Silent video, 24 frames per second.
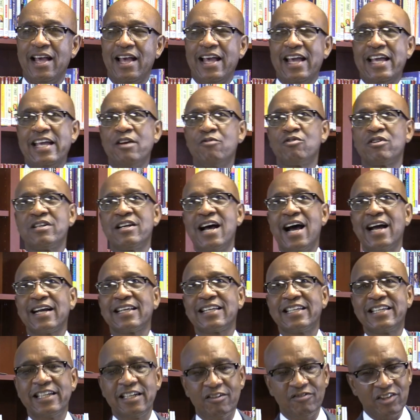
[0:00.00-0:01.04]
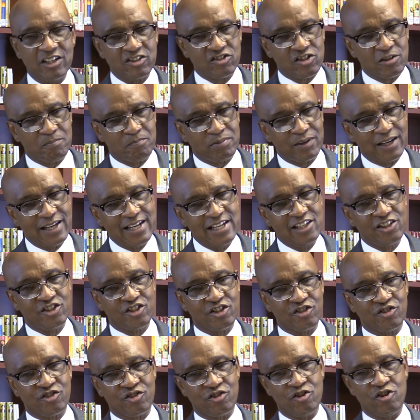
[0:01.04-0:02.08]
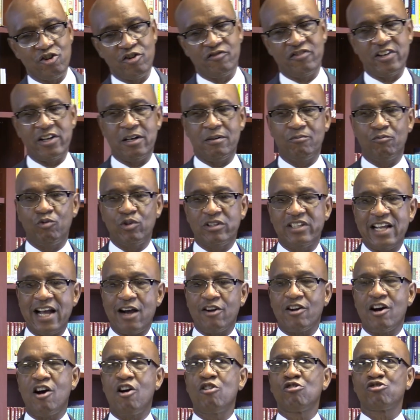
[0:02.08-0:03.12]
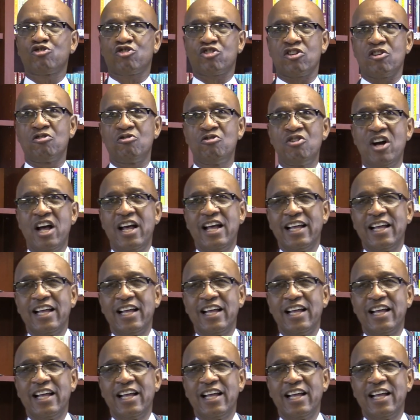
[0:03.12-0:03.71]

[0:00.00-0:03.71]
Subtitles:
He would not give us a place to serve him without also